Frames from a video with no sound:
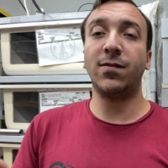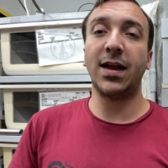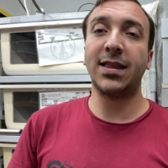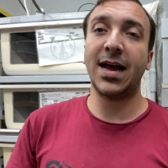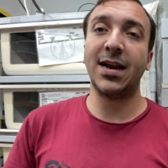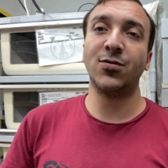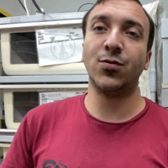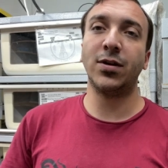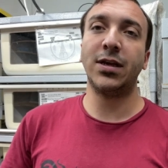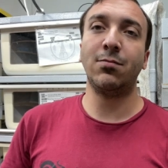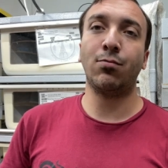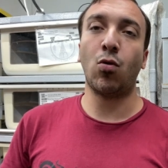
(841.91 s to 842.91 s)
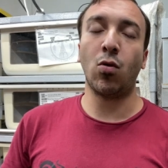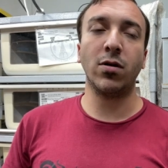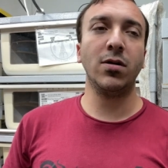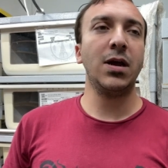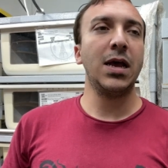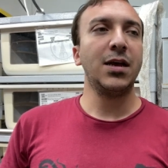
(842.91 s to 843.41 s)
like that is really
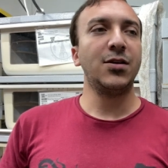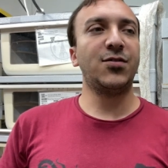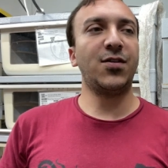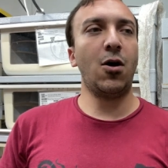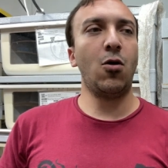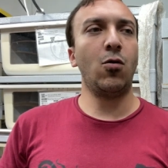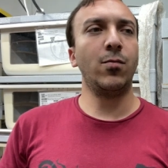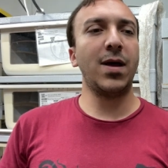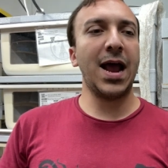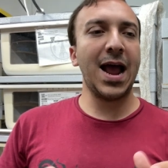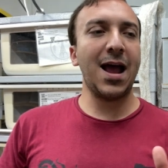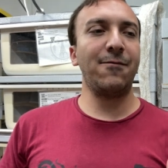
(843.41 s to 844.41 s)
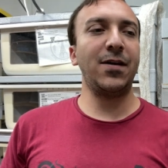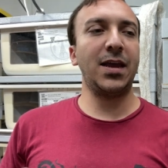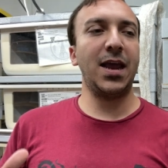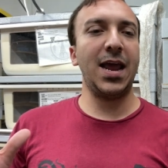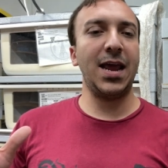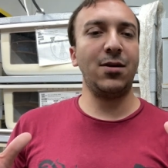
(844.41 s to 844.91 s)
important. So
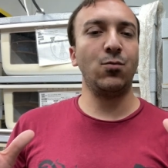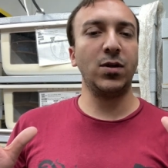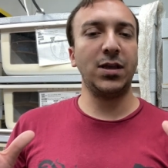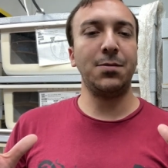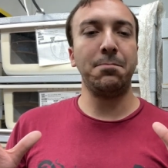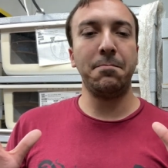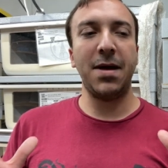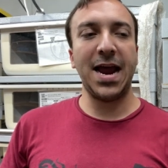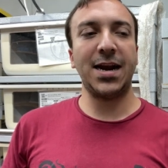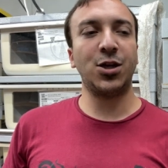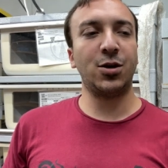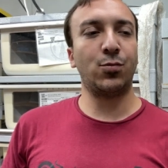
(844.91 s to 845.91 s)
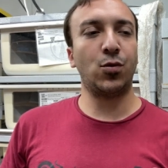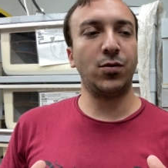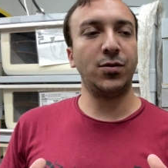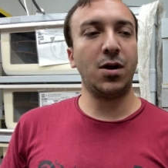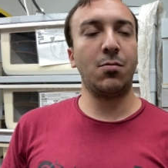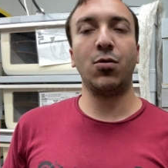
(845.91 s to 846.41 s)
having a really manageable
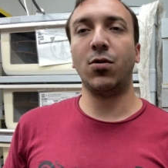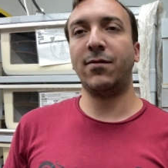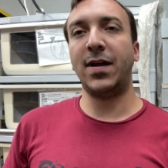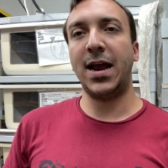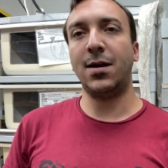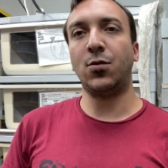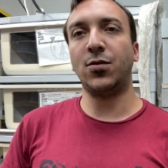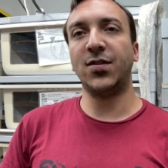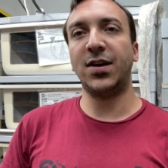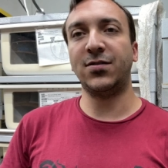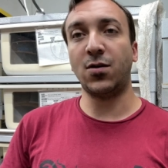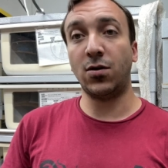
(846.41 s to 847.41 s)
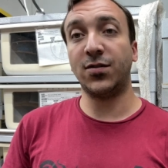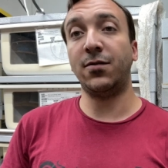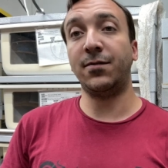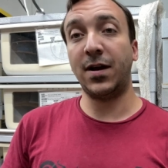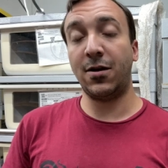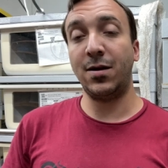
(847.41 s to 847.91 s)
number of animals is also
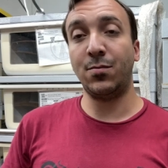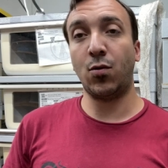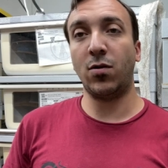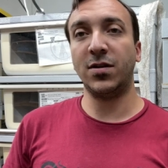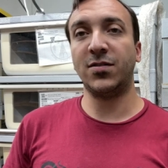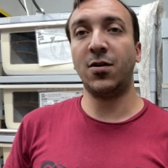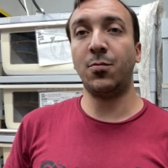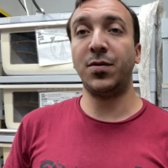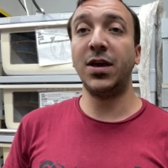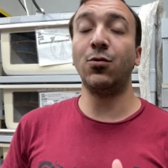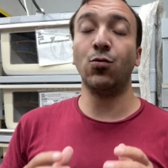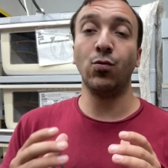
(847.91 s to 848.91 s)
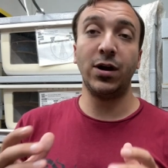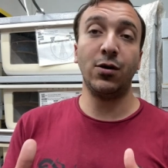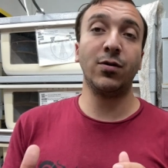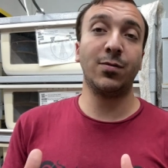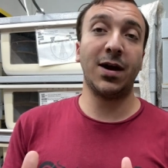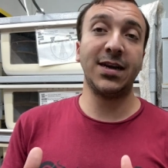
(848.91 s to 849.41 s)
very important. So being real
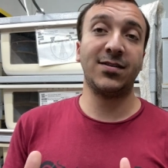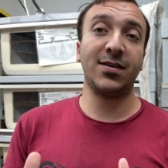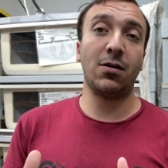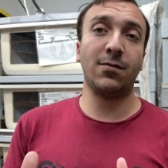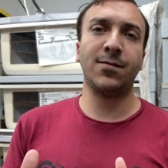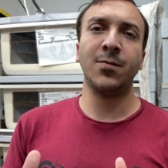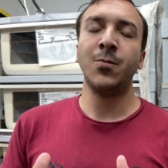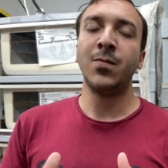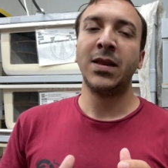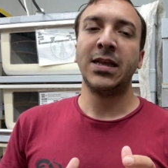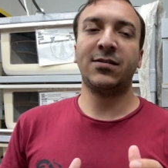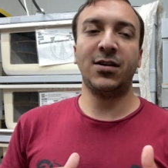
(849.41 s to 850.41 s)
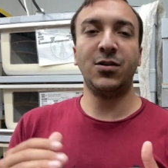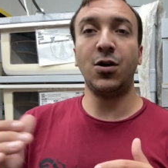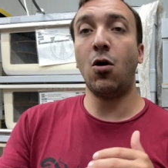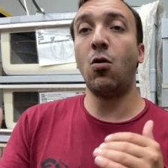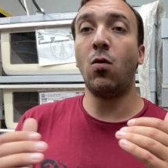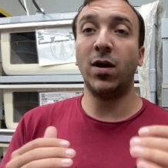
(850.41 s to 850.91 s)
with myself to
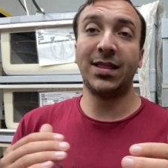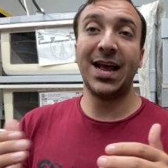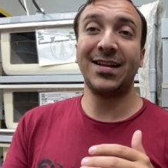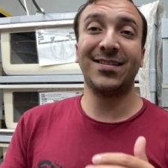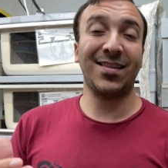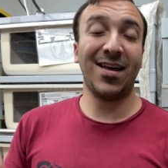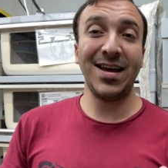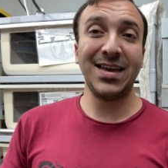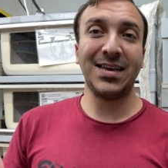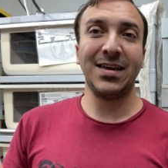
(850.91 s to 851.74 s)
know what that's like